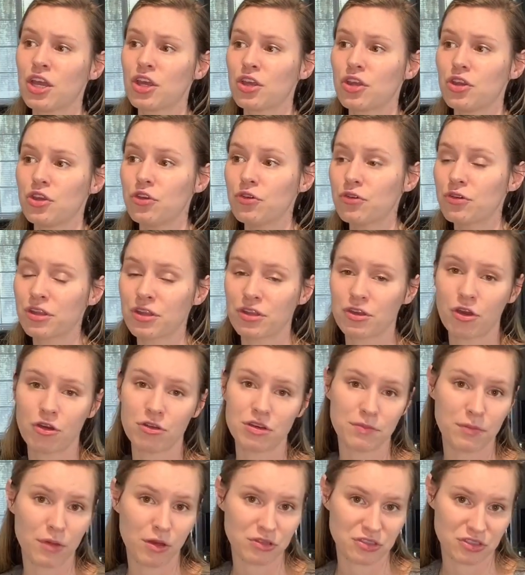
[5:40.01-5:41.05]
you can go to
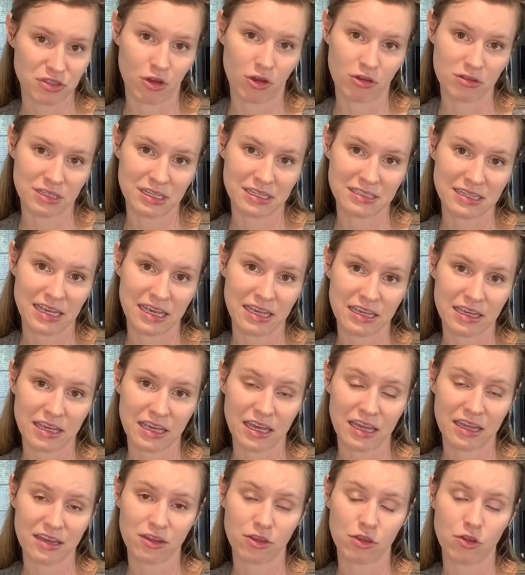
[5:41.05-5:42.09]
most Aldis and
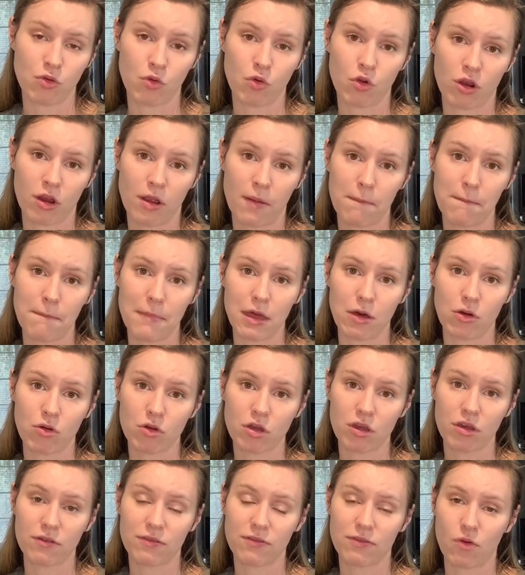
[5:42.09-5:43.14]
get your
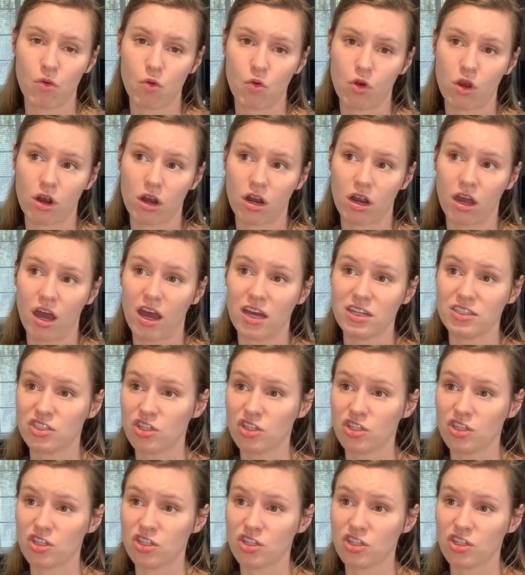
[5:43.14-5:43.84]
milk for $1,